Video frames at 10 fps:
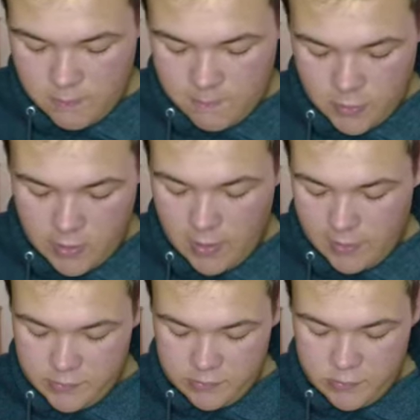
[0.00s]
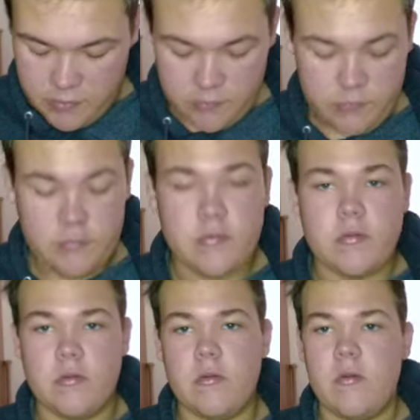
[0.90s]
but I do use
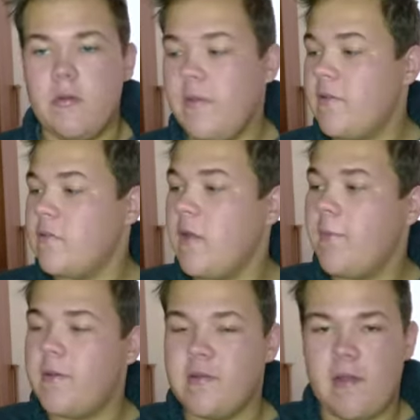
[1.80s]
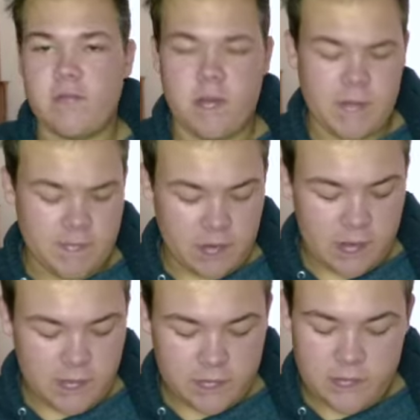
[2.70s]
this a lot because after I bite my
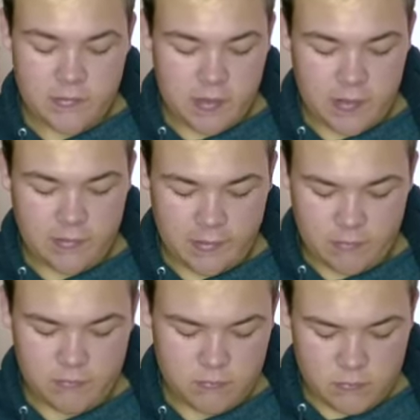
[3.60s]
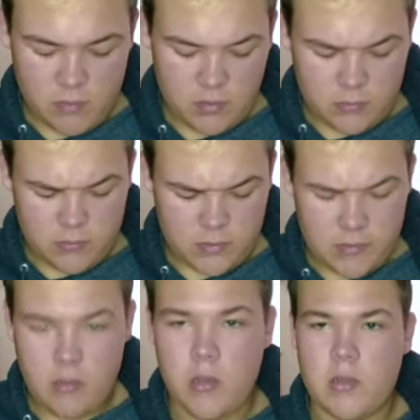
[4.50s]
nails, they're kind of like
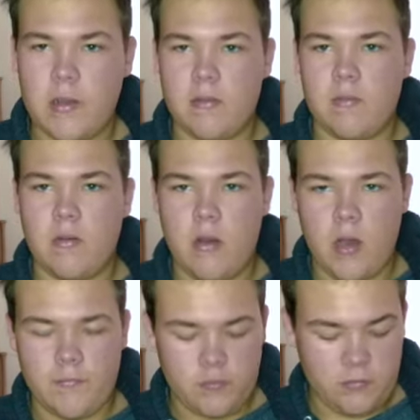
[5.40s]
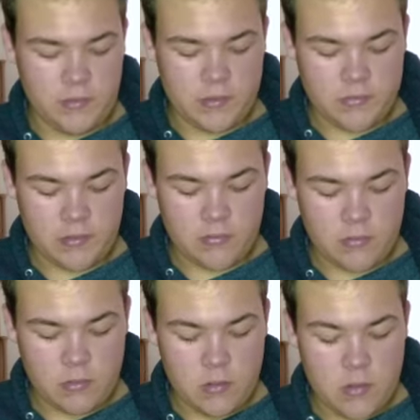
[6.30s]
looking all like awful because like
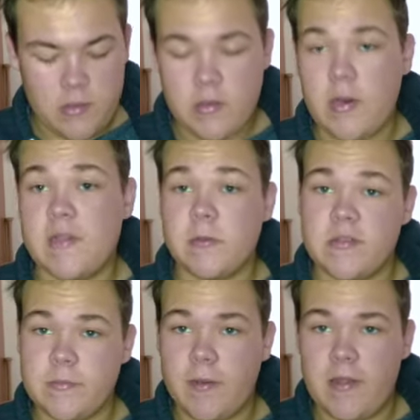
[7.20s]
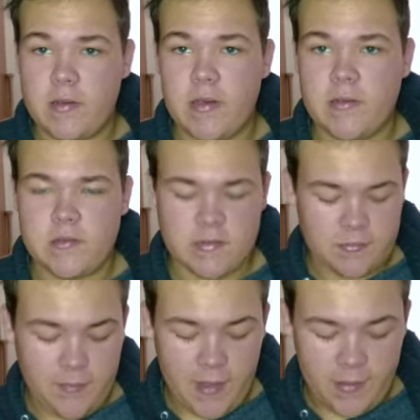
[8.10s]
you're not supposed to bite your nails. It's
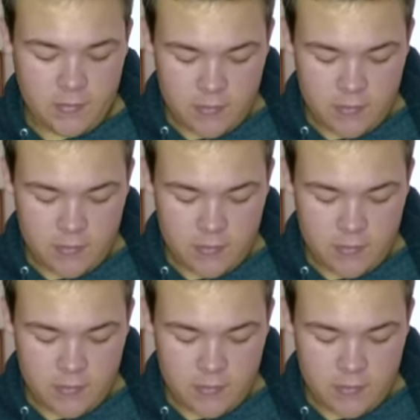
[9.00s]
bad.